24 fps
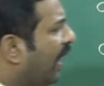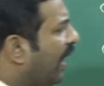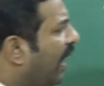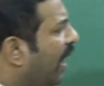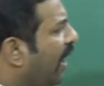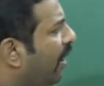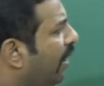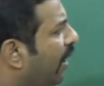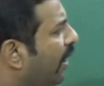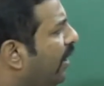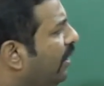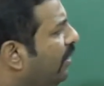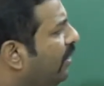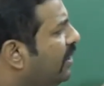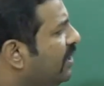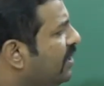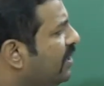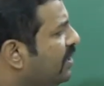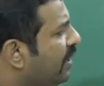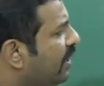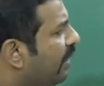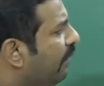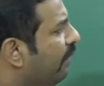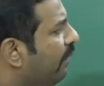can I write
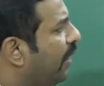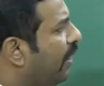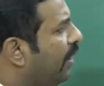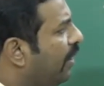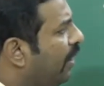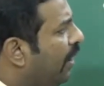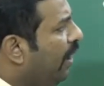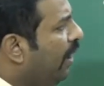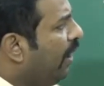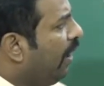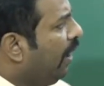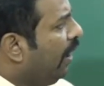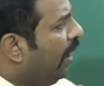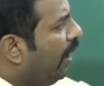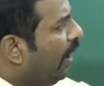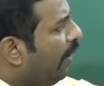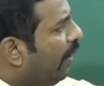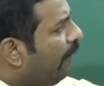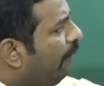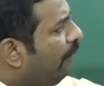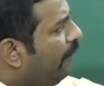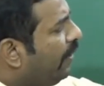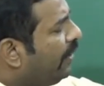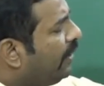the 7
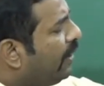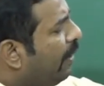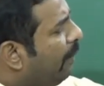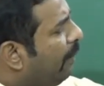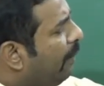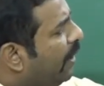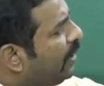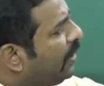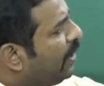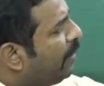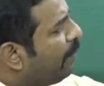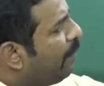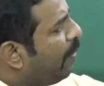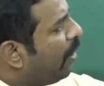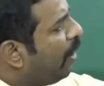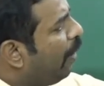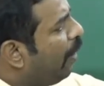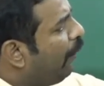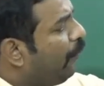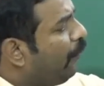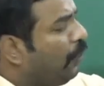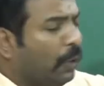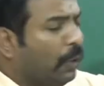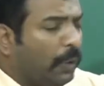with the
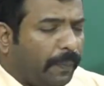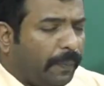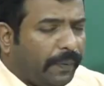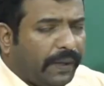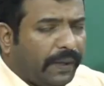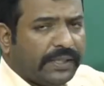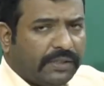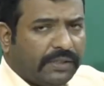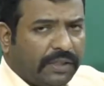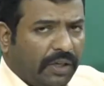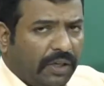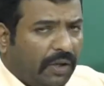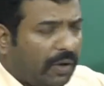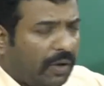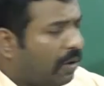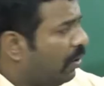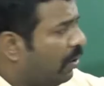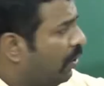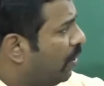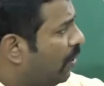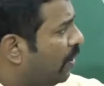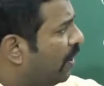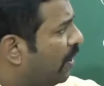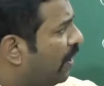multiple of 2 plus 3
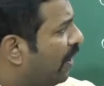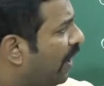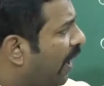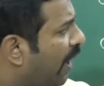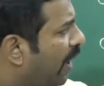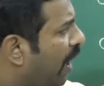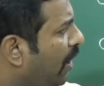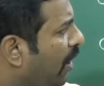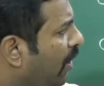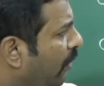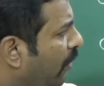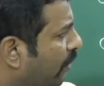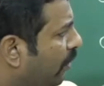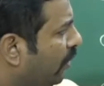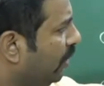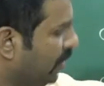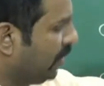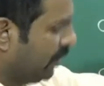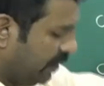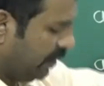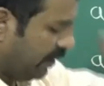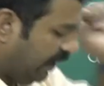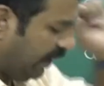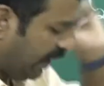or not? Can I do
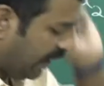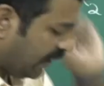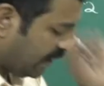this?